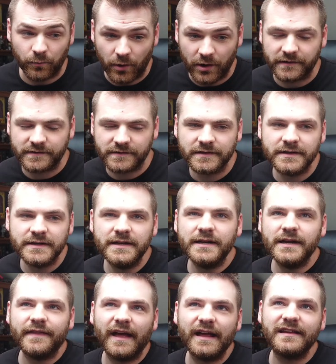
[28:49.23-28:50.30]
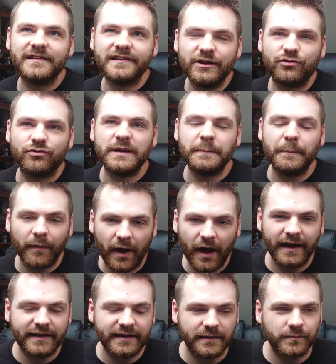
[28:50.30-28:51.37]
was that he's literally
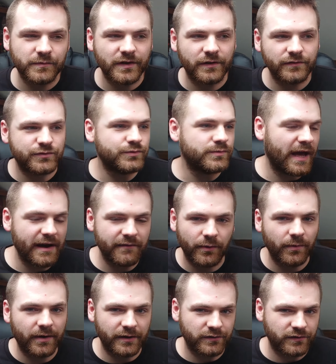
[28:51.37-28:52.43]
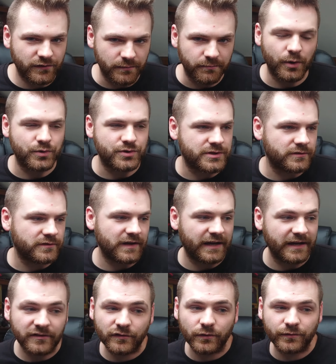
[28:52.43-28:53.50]
blinded himself to everyone else's emotions,
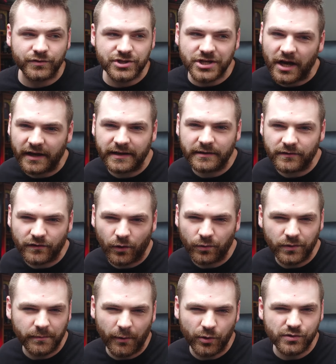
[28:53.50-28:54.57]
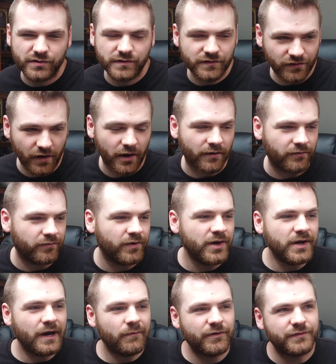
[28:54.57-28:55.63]
and it's sort of shut his own emotions off,
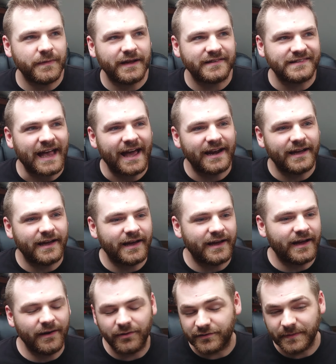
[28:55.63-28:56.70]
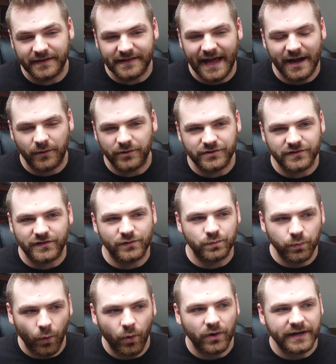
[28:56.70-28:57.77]
which makes Aqua just
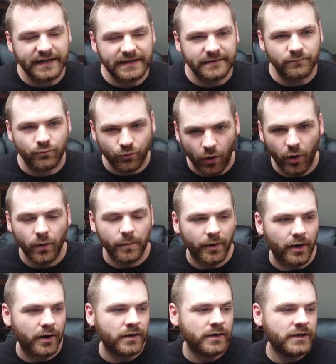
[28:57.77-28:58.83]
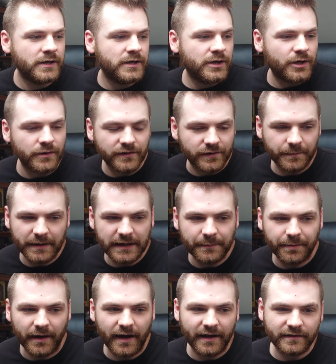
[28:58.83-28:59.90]
this walking robot who is completely
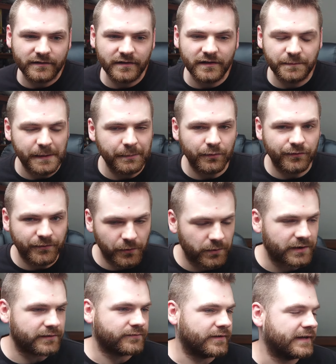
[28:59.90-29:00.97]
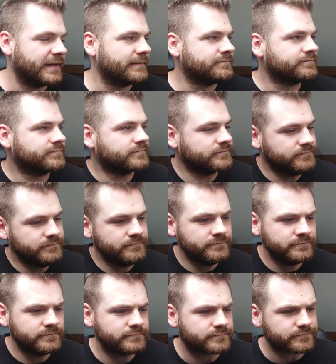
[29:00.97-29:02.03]
blind to these people falling for him.
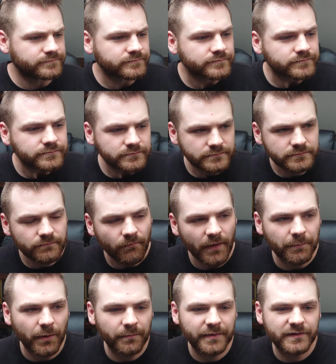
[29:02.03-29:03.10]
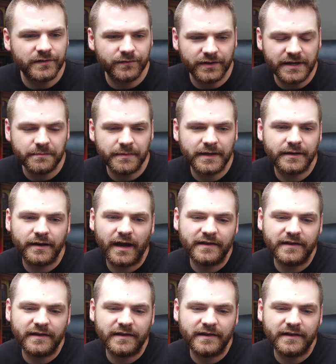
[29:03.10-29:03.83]
The problem is, if you keep being